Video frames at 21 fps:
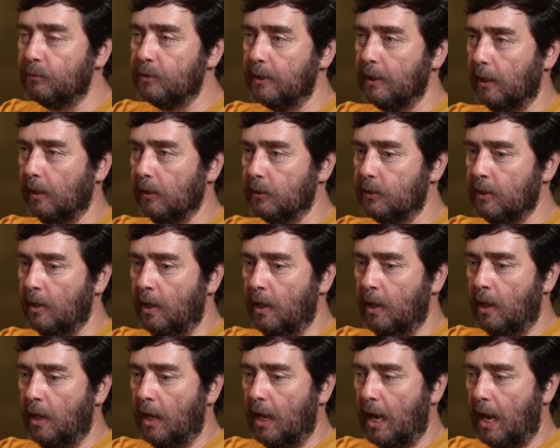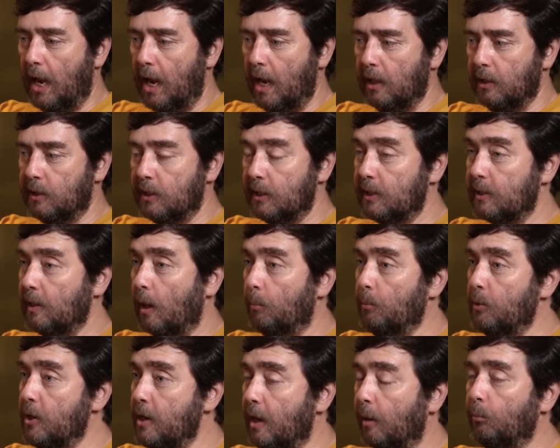of cells, and
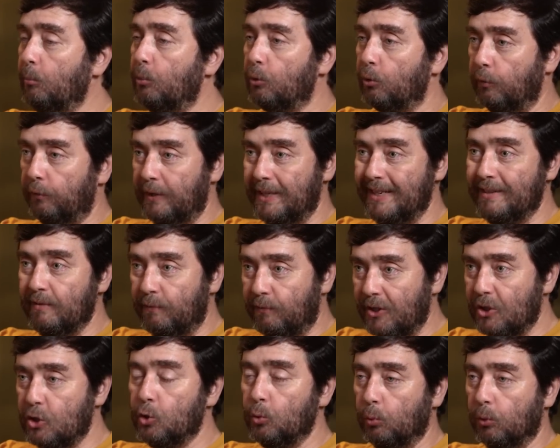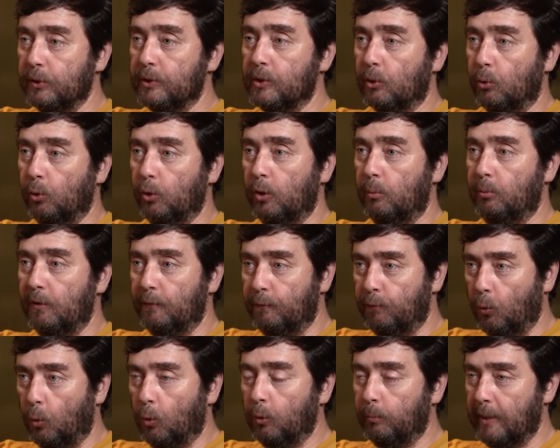some number of individuals are going to be
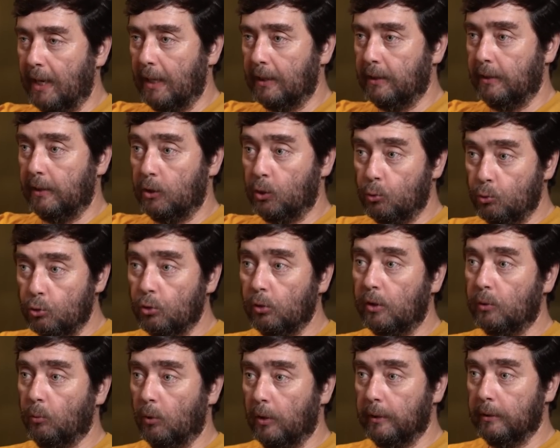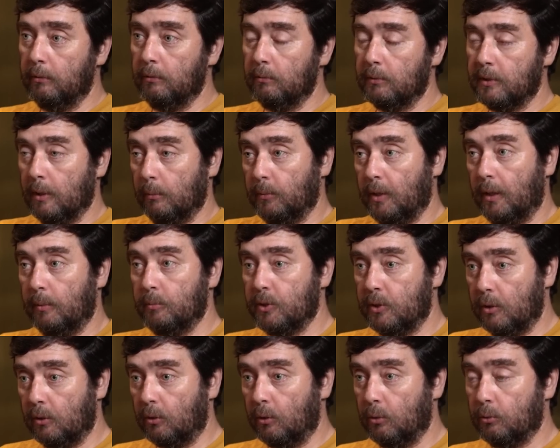formed out of it. Usually one, sometimes
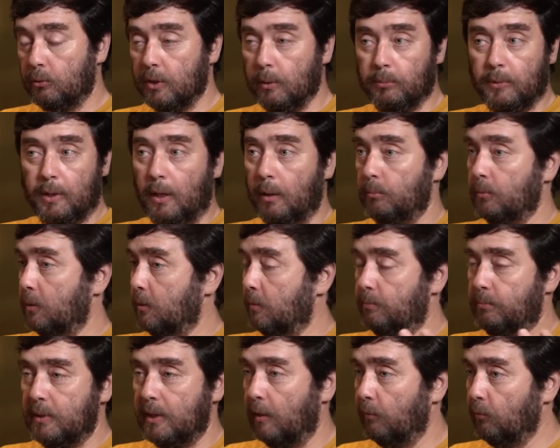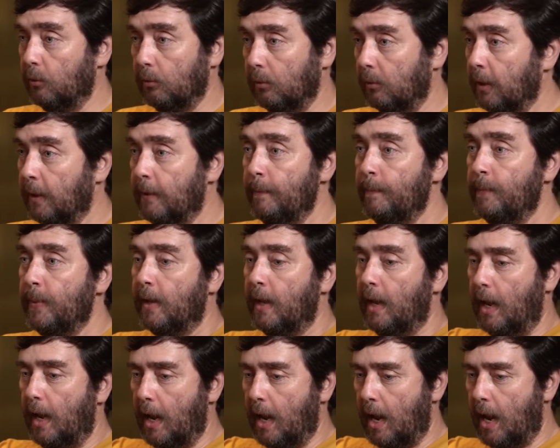zero, sometimes several.
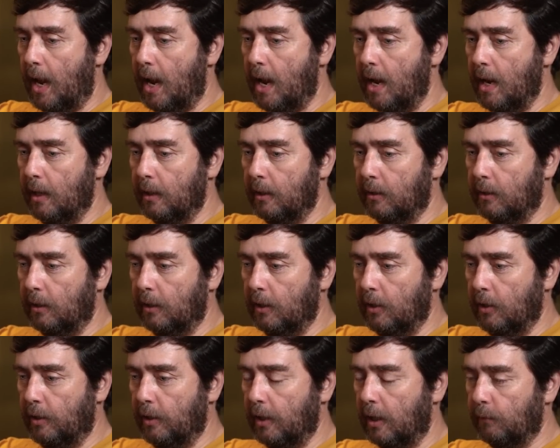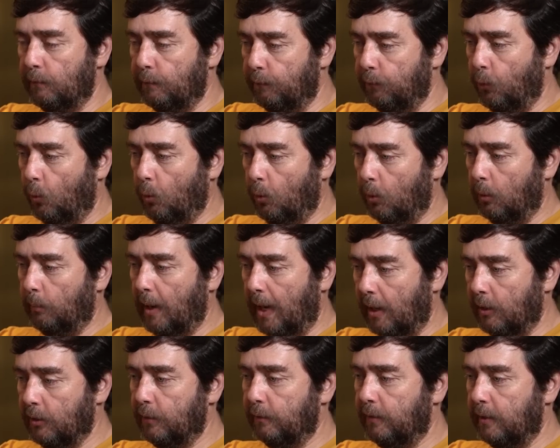And they form
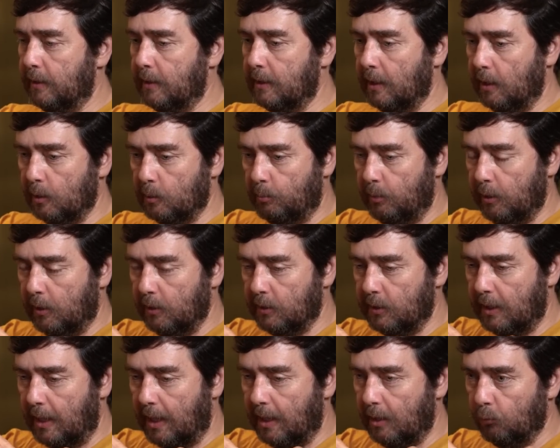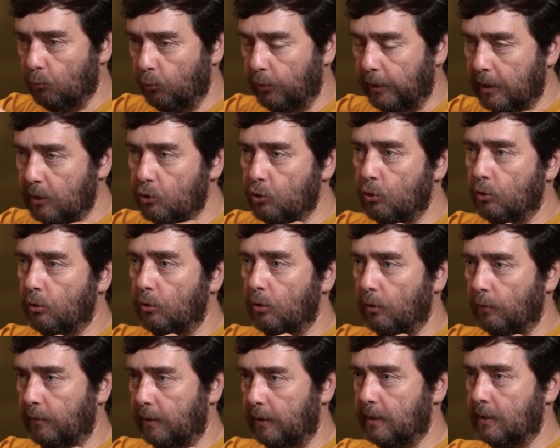out of these cells because a region
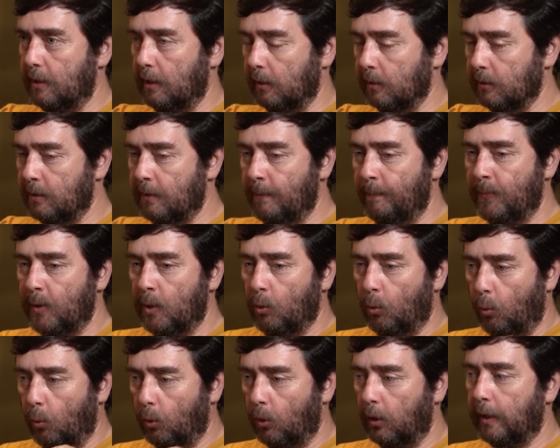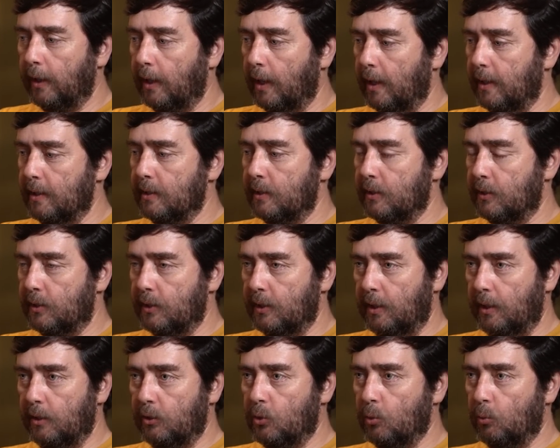of these cells organizes
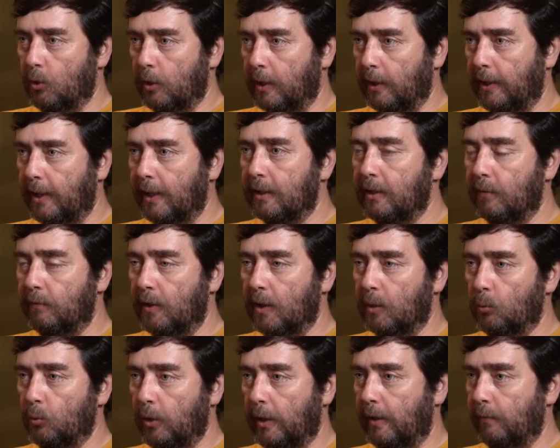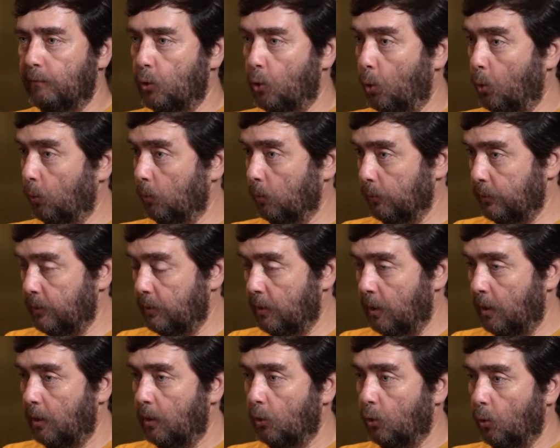into a collective that will have goals
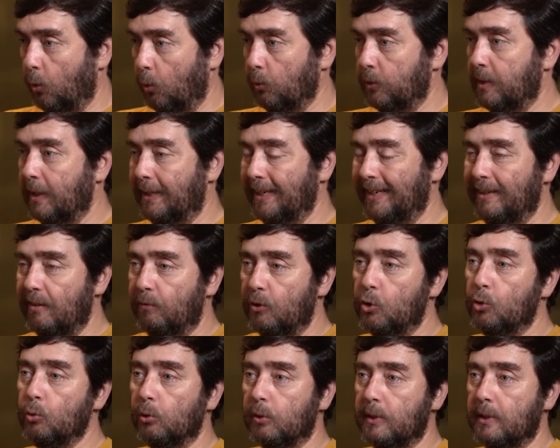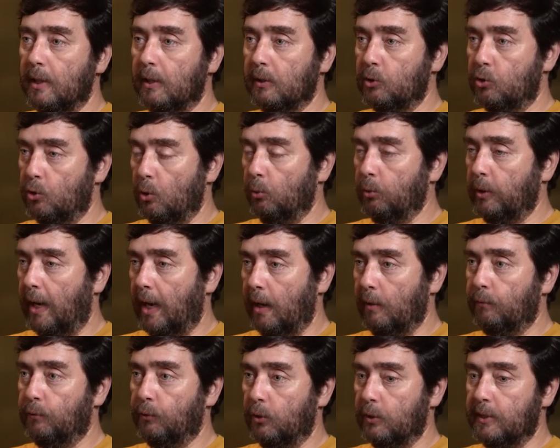that individual cells don't
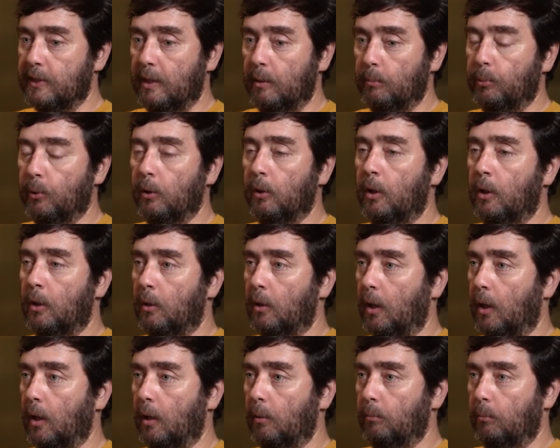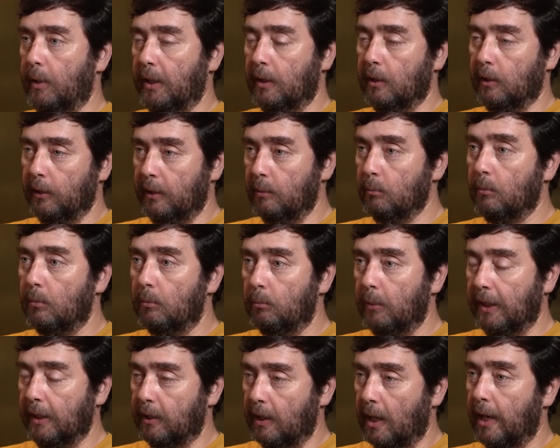have. For example, make a limb,
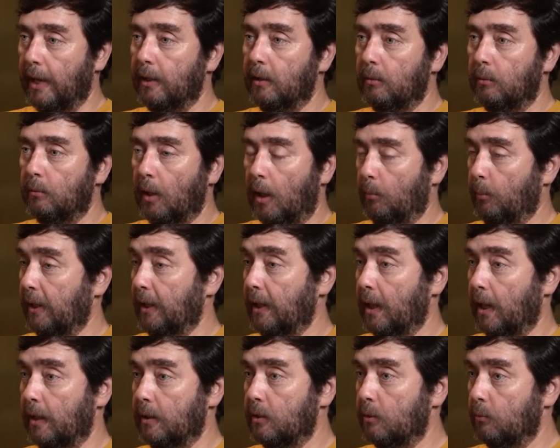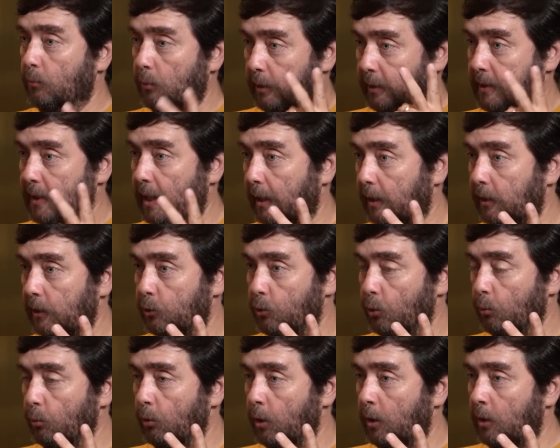make an eye. How many eyes? Well, exactly
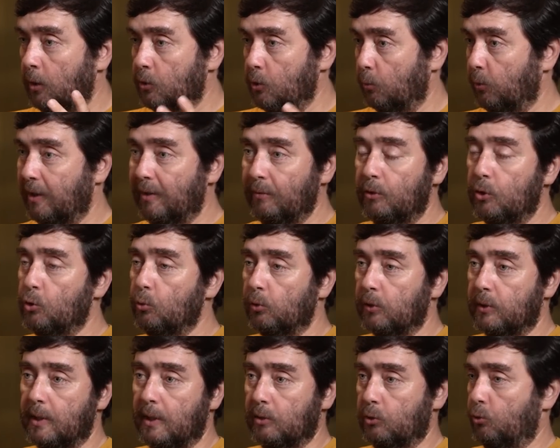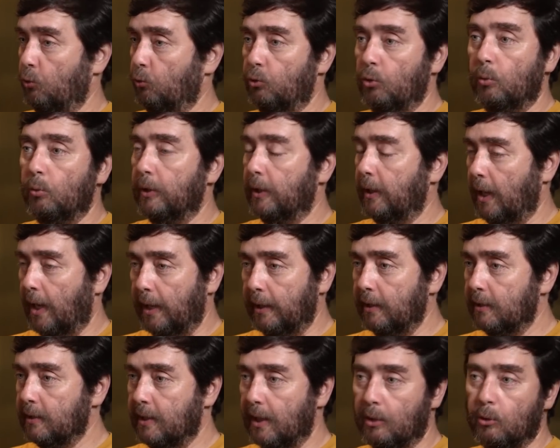two. So individual cells don't know what an eye
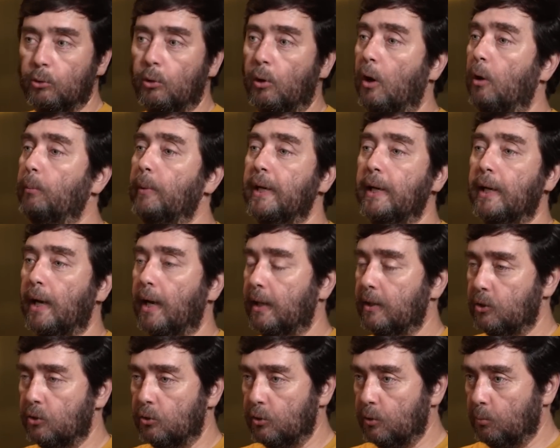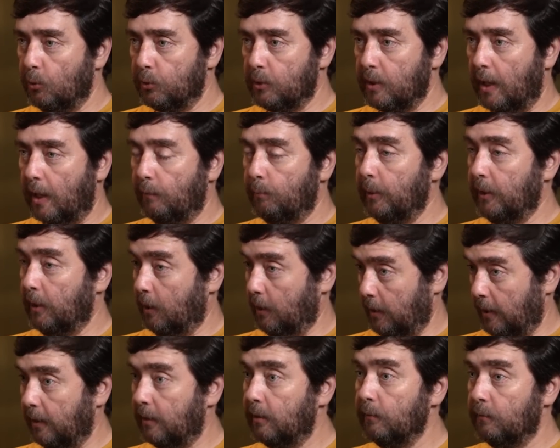is. They don't know how many eyes you're supposed to have, but the
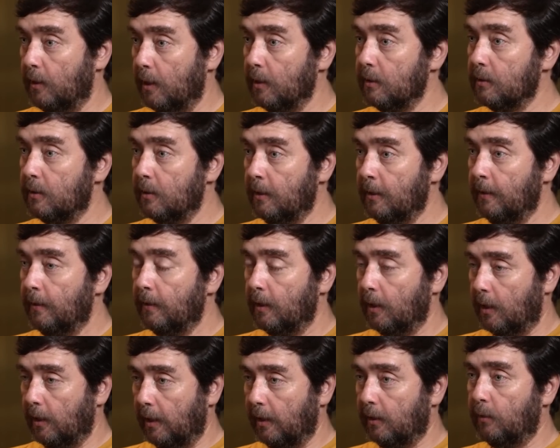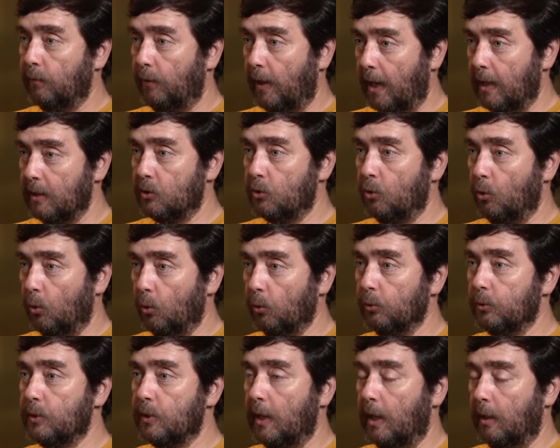collective does. The collective has
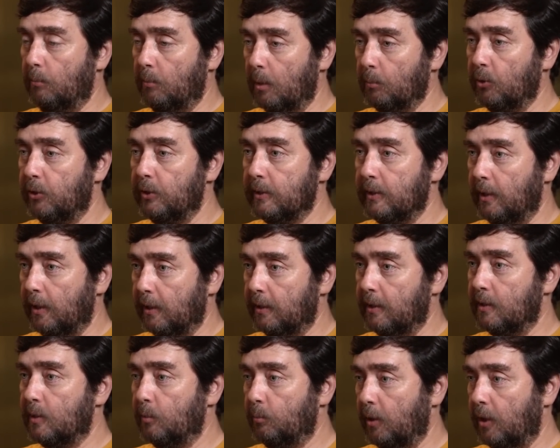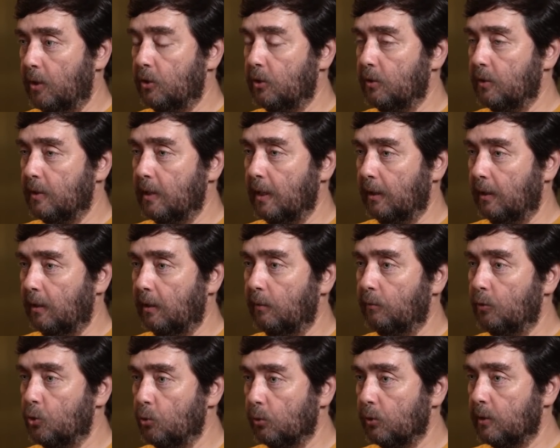goals and memories and anticipations that the
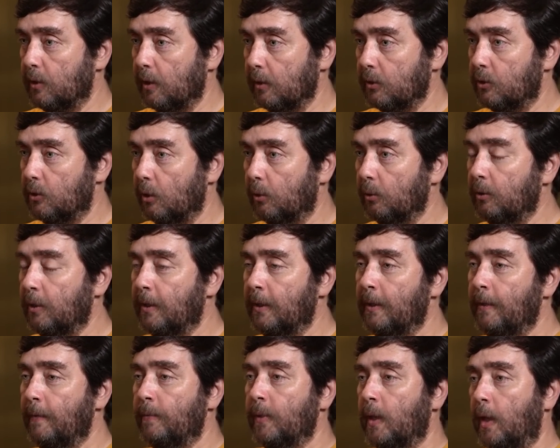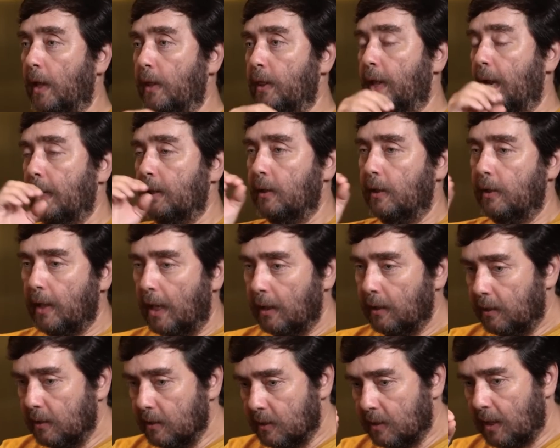individual cells don't. And
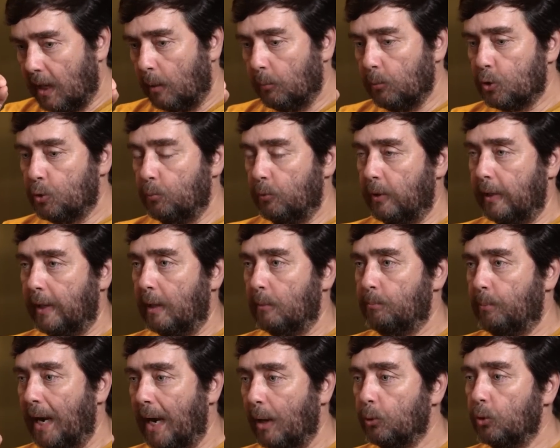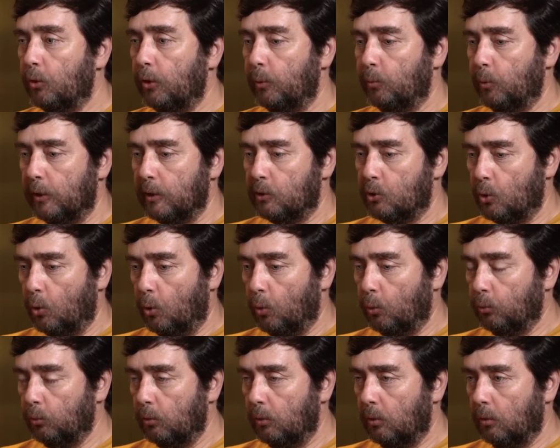that the establishment of that boundary with its
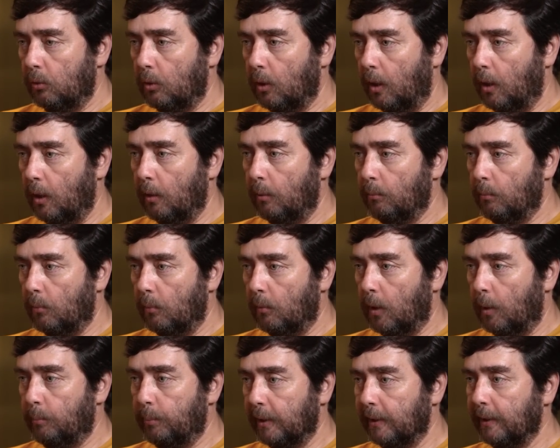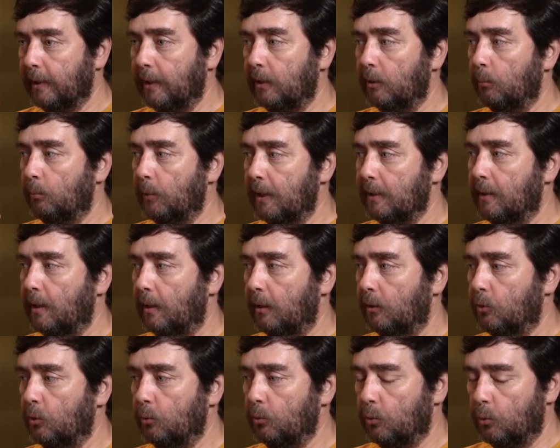own ability to
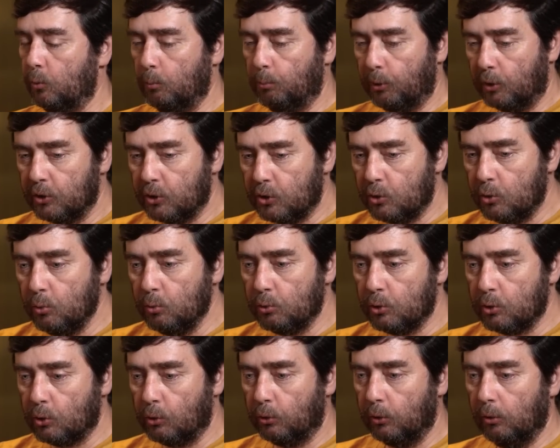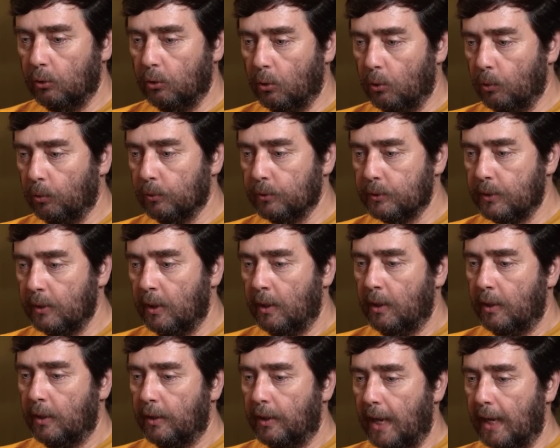maintain, to pursue certain goals,
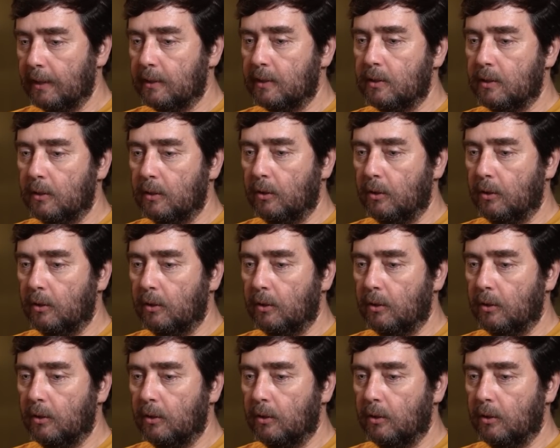that's